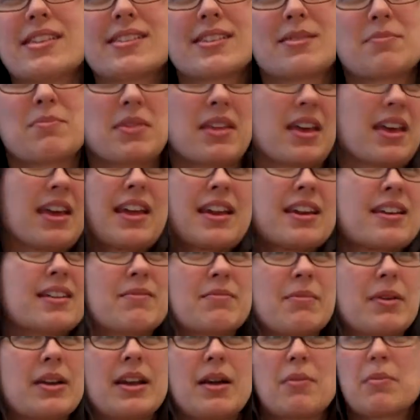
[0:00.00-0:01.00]
say something and
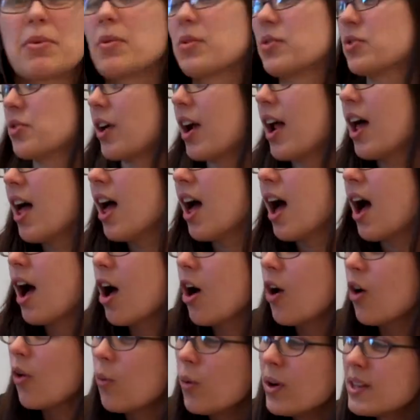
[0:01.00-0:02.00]
it might not be what you want.
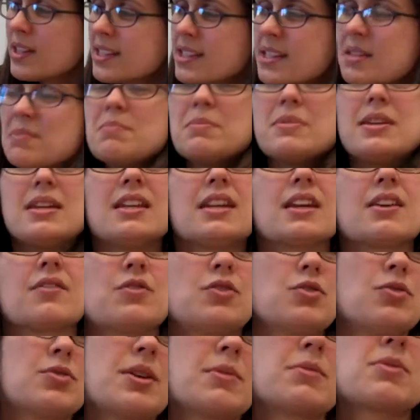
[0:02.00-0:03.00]
What's the meaning of
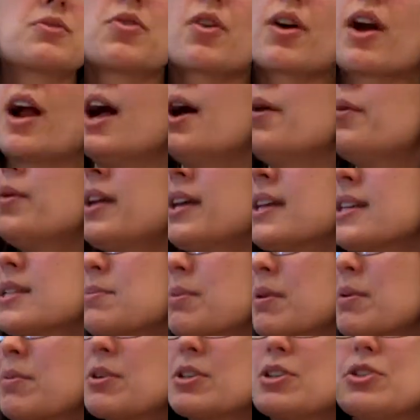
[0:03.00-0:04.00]
2 times 4? How would I
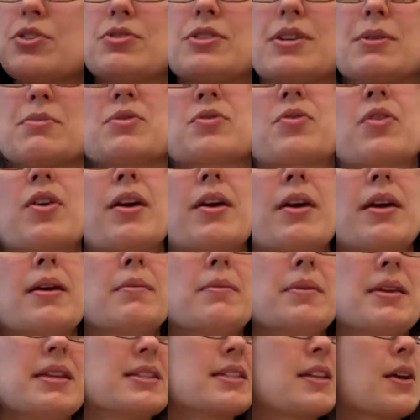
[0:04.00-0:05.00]
explain what 2 times 4
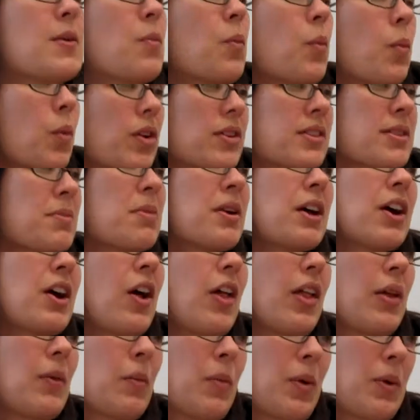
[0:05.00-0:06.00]
means in words? I'm going to
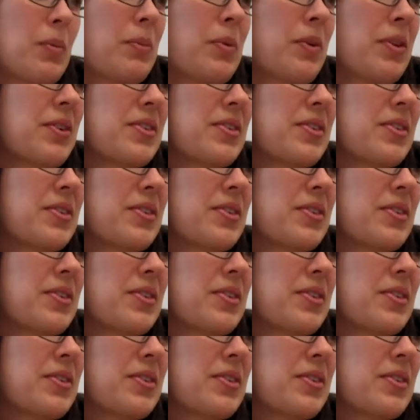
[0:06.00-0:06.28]
call in one